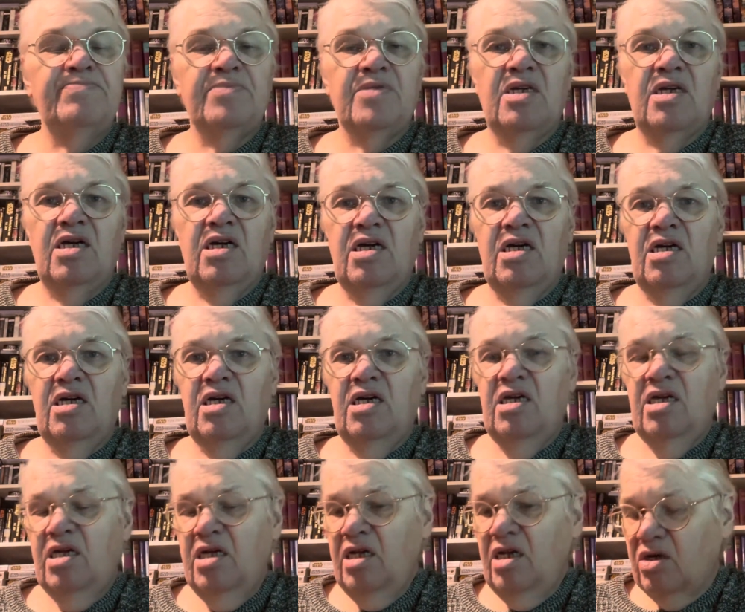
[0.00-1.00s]
Uh,
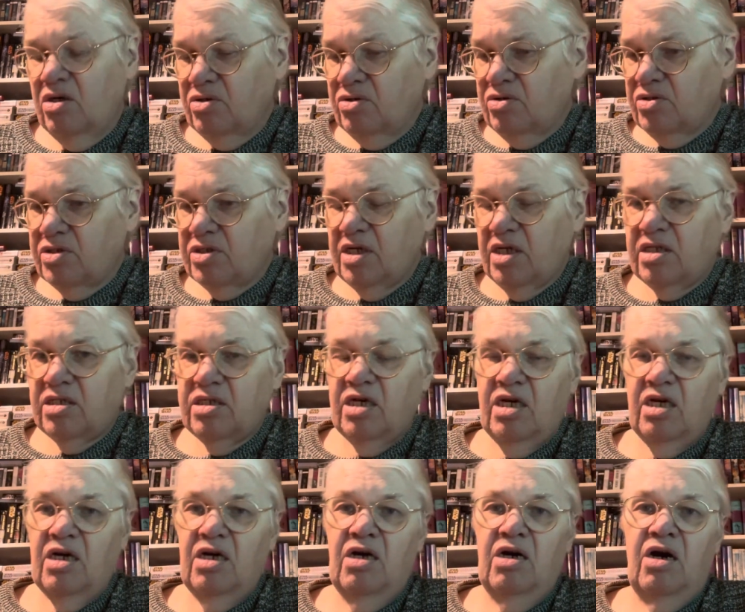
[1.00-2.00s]
he knows that
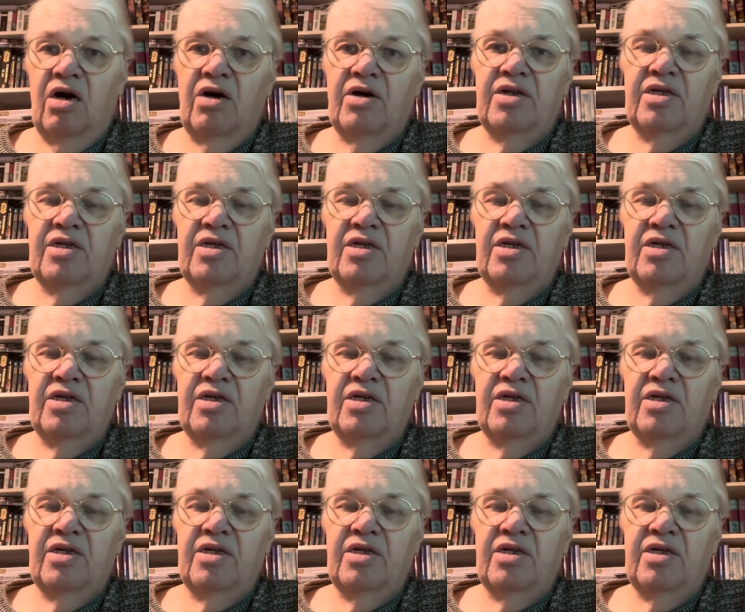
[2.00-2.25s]
uh, God